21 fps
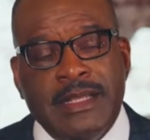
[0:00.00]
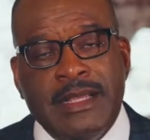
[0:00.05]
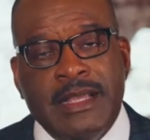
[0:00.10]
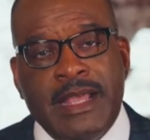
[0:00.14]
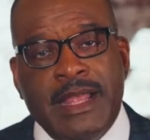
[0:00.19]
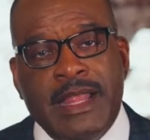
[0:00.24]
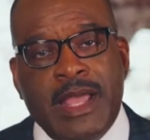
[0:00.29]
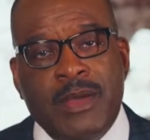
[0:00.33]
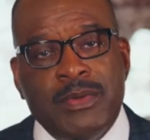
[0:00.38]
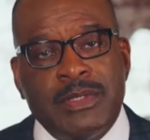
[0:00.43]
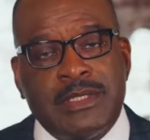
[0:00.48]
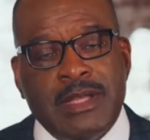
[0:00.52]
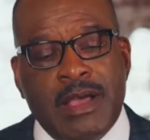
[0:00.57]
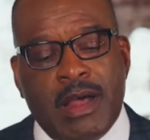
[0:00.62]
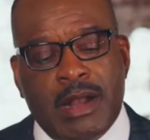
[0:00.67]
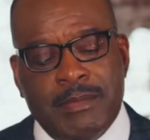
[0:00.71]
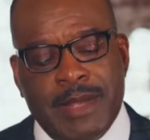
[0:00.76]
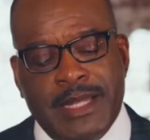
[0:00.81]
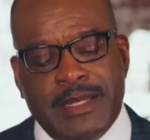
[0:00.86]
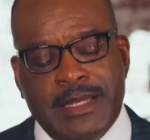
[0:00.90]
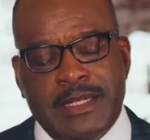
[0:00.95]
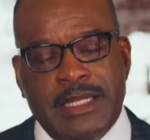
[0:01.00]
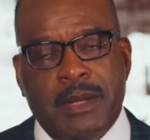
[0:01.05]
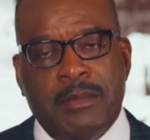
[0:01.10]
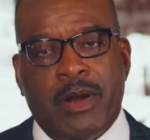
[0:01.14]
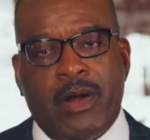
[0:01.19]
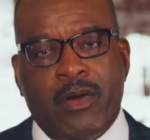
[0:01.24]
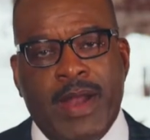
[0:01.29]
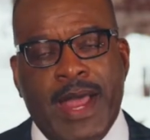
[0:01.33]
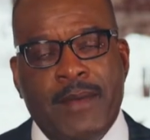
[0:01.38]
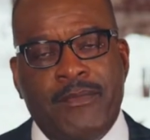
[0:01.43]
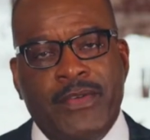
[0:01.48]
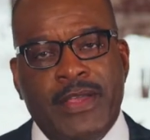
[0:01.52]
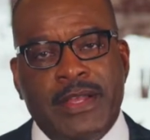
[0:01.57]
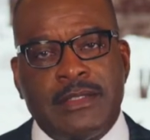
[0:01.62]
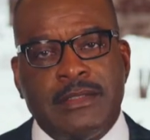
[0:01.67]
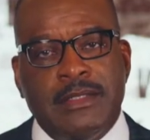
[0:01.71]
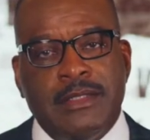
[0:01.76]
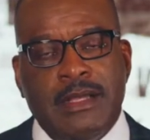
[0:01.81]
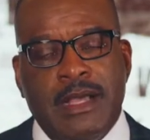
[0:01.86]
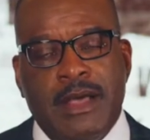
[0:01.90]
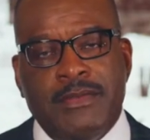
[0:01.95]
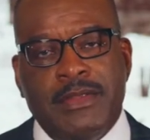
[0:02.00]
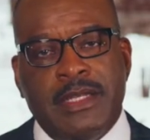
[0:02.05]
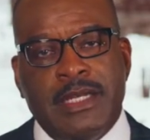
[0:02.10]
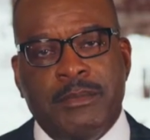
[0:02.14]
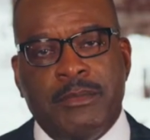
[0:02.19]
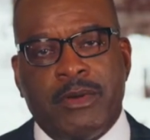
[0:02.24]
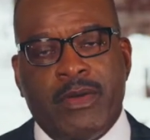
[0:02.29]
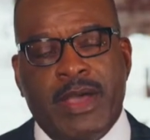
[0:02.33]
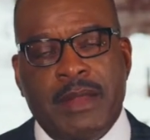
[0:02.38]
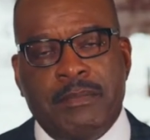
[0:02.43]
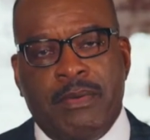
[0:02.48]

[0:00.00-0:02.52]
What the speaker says: and they was talking about the demographics of the Democrat